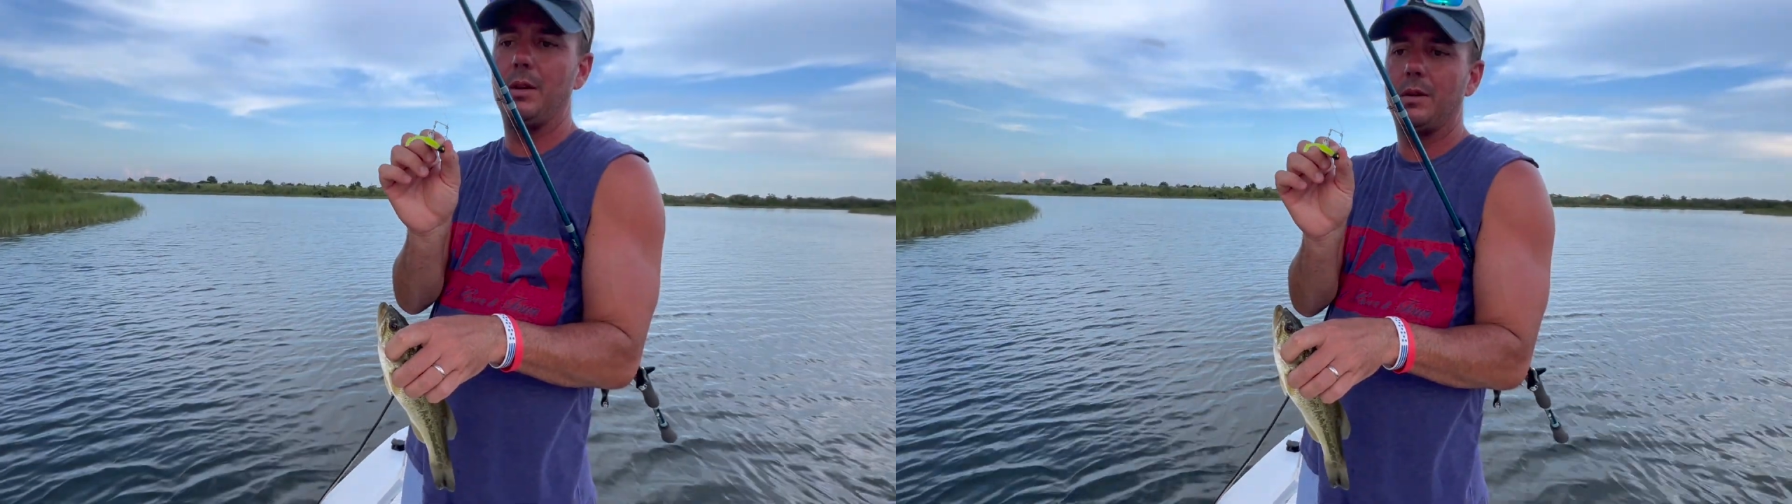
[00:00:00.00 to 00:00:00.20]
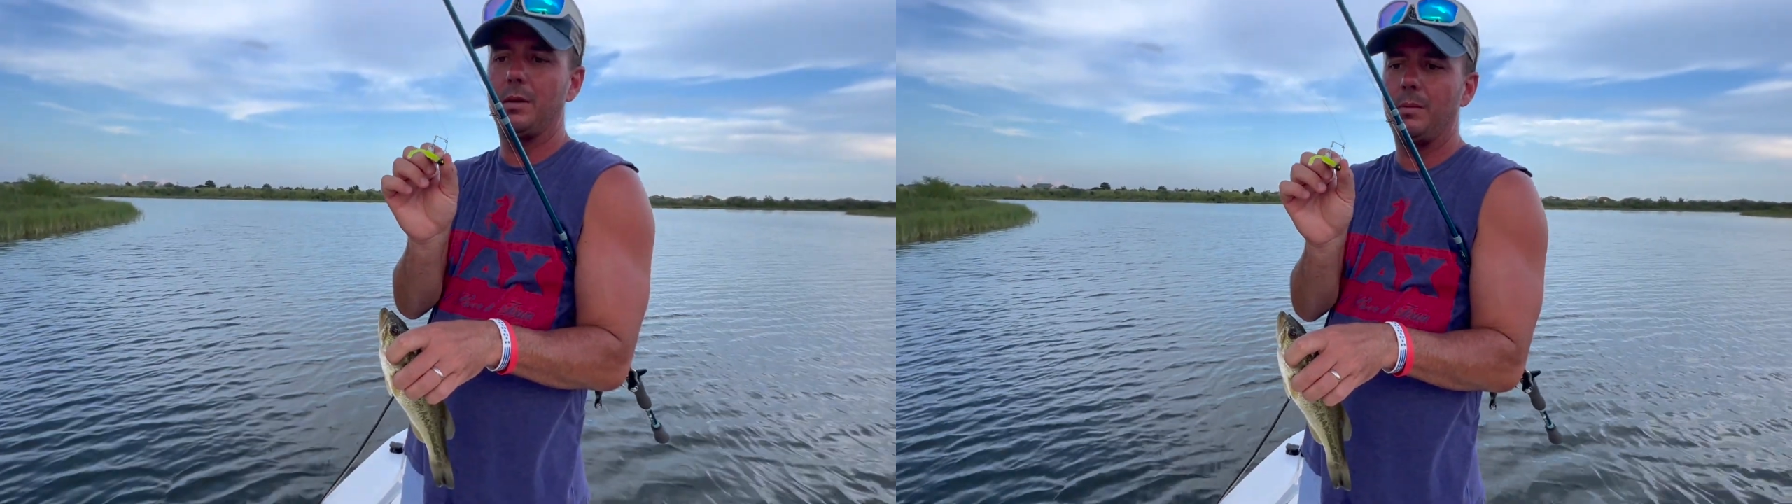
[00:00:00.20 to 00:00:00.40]

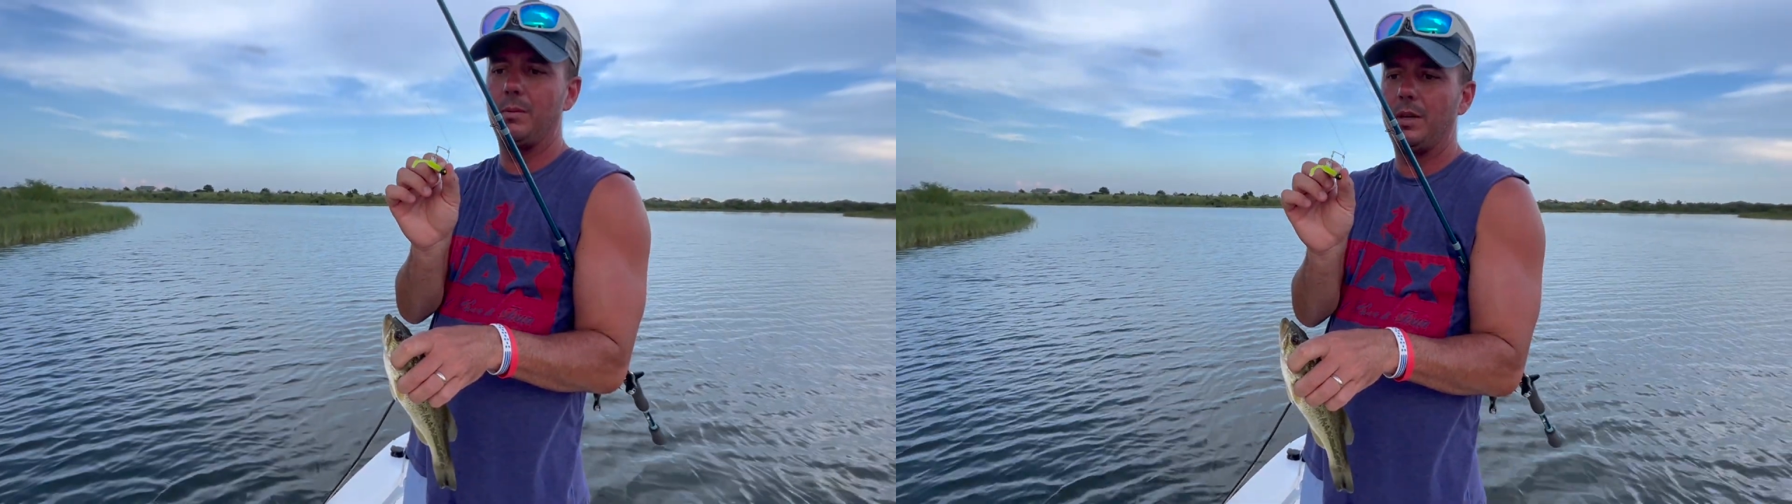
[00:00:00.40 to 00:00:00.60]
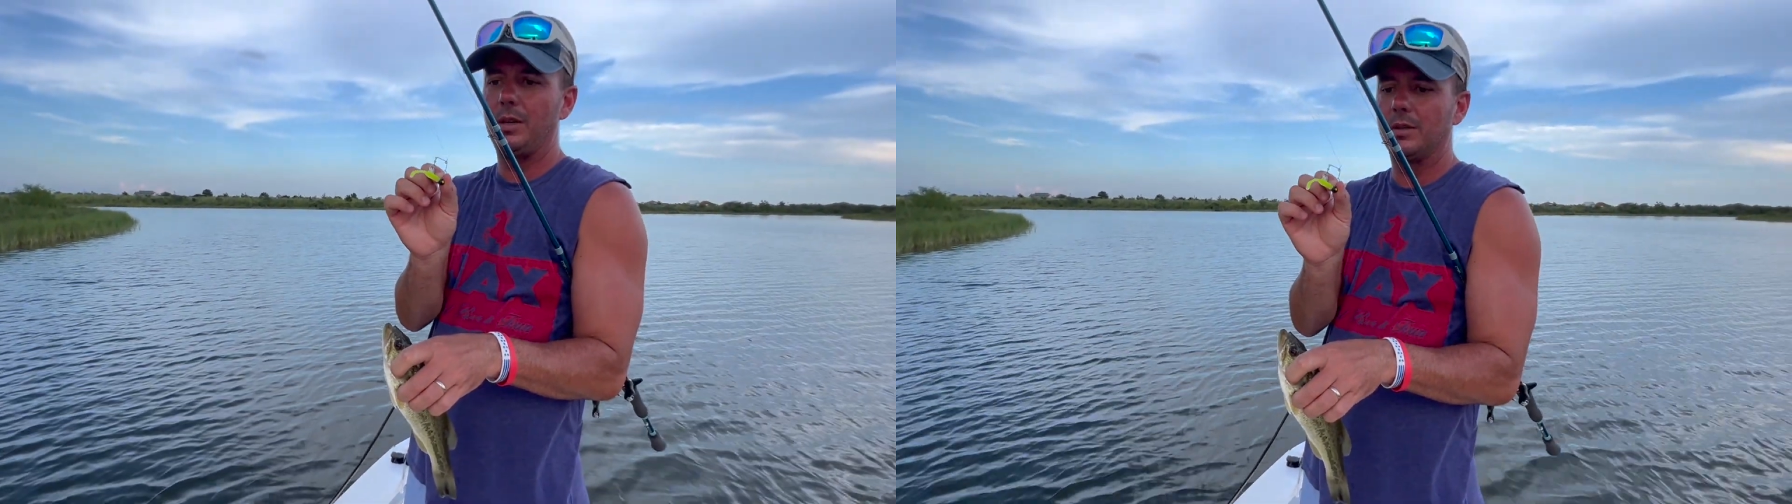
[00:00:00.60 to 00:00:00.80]
could
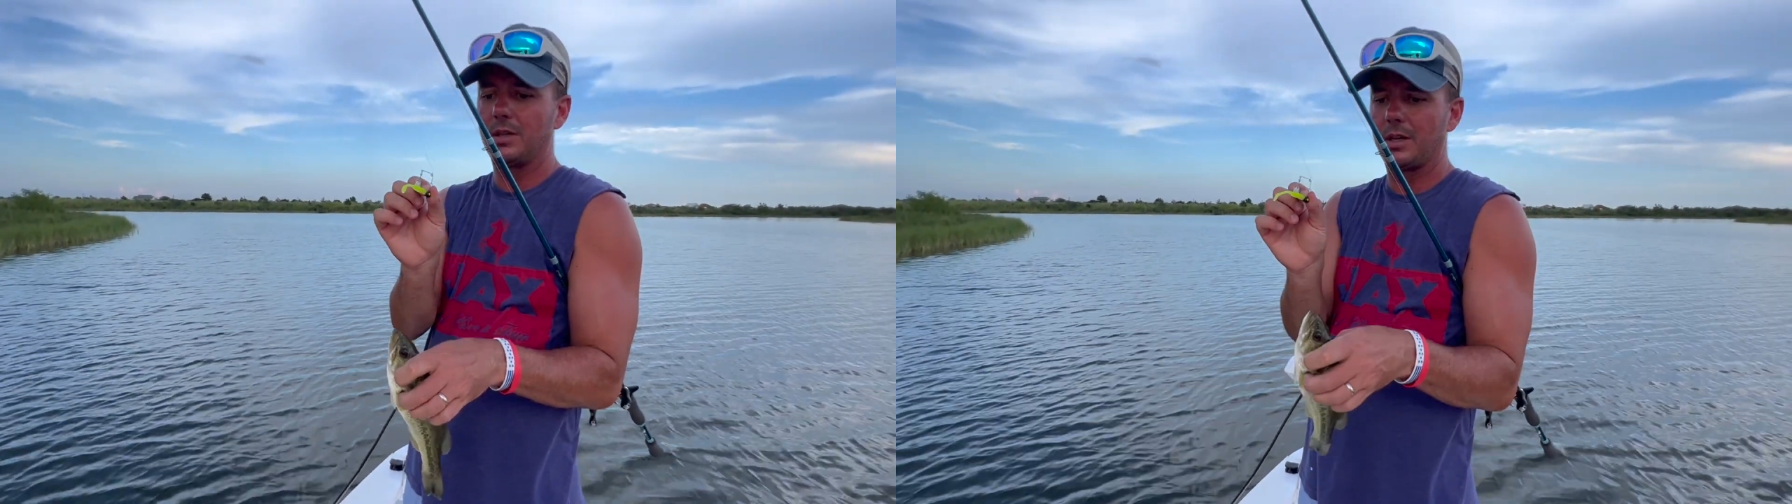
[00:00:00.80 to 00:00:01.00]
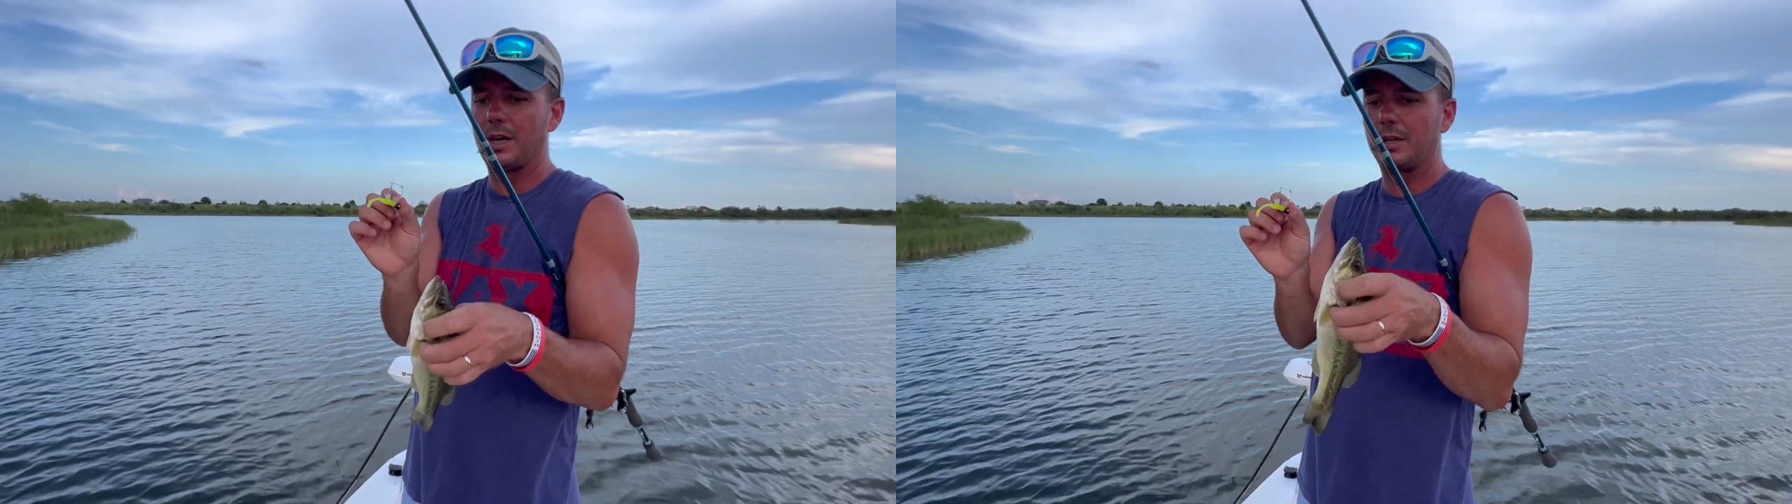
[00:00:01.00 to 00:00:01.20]
be using to catch